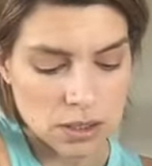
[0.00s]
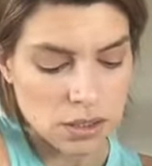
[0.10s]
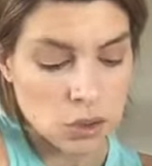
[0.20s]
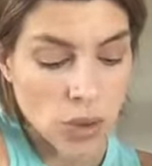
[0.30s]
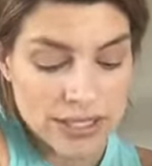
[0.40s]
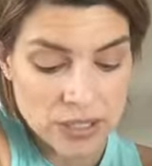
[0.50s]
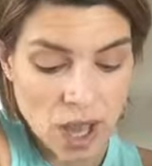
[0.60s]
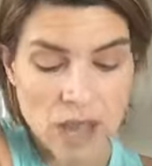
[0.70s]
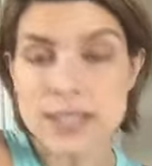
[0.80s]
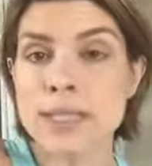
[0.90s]
soy
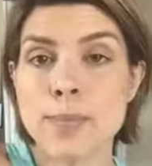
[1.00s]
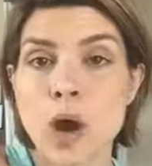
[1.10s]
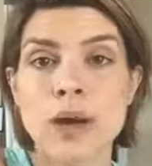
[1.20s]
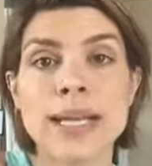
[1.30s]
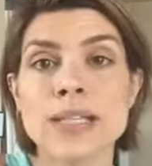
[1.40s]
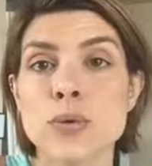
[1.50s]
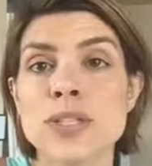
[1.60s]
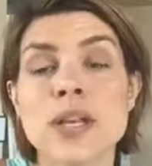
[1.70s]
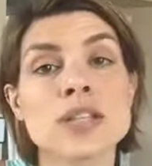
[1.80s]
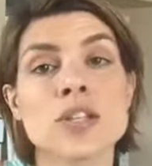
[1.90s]
sauce, tamari. Soy
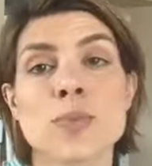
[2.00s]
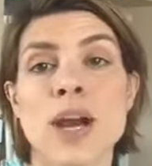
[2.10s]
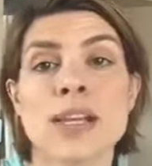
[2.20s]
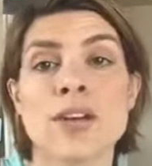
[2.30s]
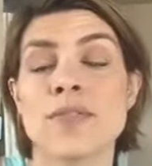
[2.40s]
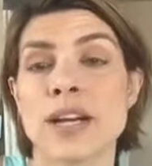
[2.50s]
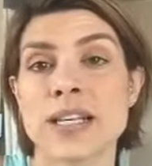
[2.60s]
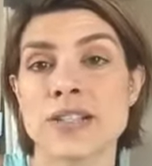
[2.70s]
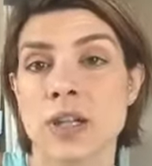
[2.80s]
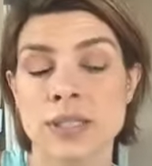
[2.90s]
sauce and tamari, they're very
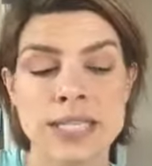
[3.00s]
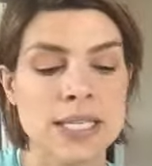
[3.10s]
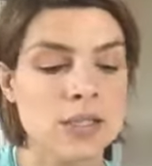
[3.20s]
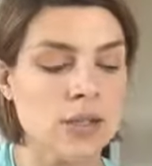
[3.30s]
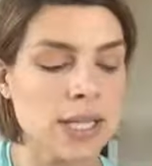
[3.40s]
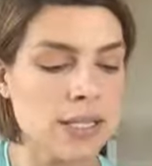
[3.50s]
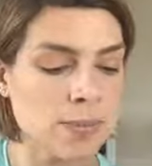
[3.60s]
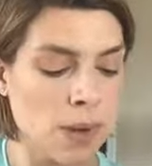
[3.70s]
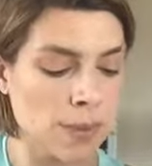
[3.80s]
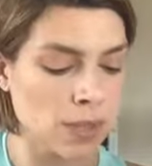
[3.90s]
salty, so that's
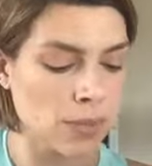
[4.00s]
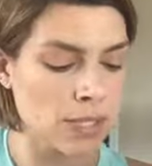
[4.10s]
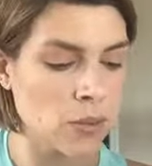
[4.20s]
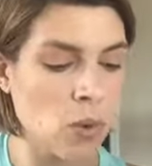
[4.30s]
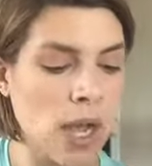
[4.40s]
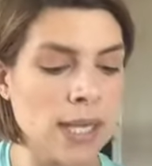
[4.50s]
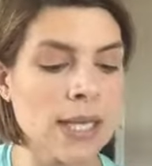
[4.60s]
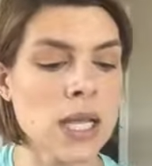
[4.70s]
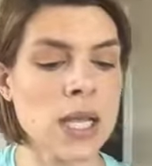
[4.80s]
probably the reason why.